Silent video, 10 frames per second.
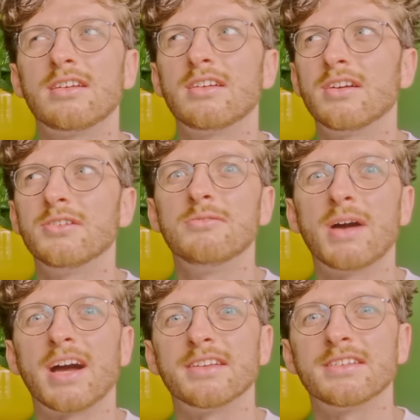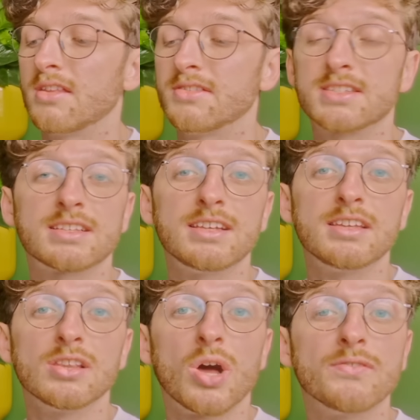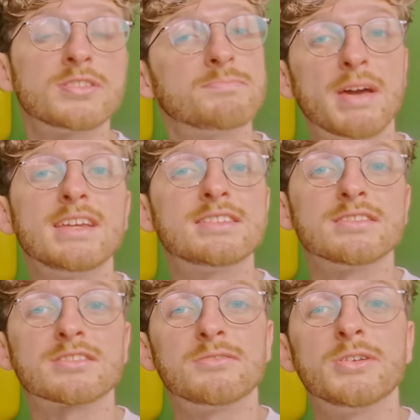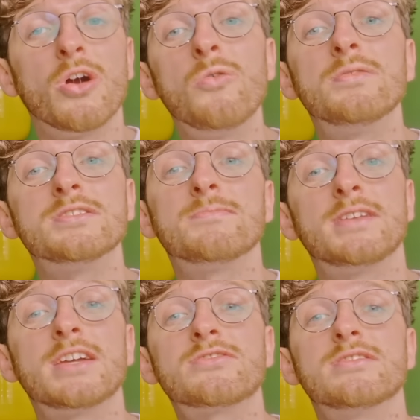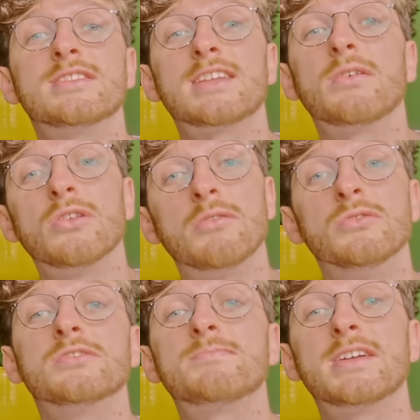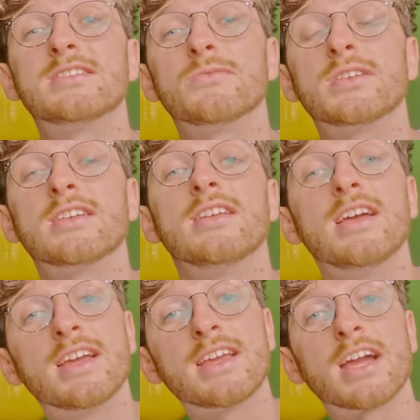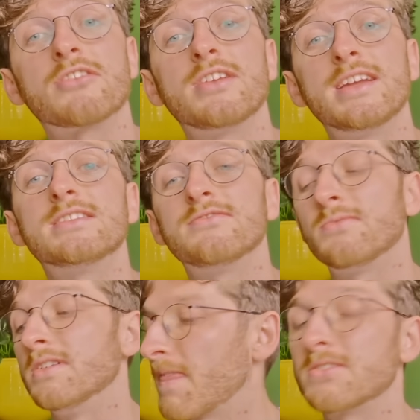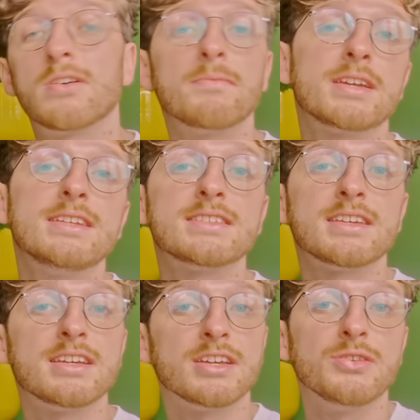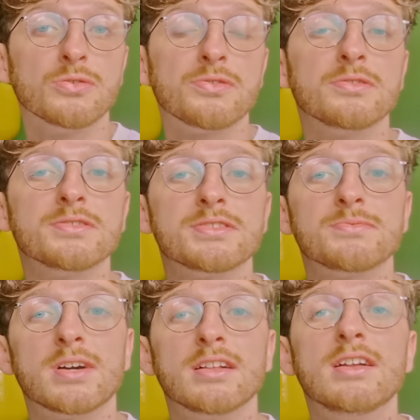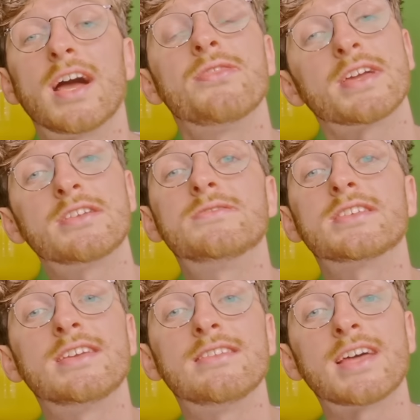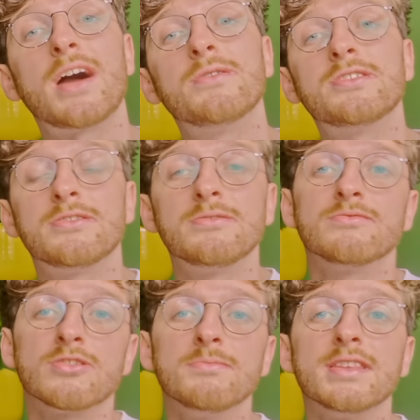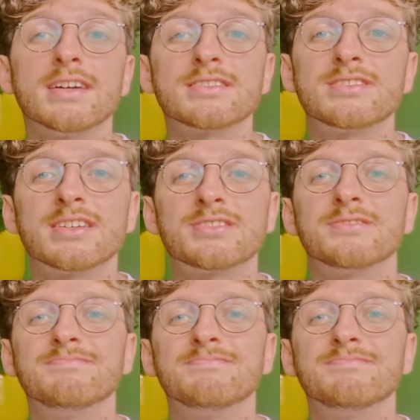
Are you mad? There's clearly a lot of space that's going to be open to pedestrians now, a lot more space that we can get creative with. So I'm keen to hear your thoughts as well. And thank you to Keith Howard who wrote me that suggestion.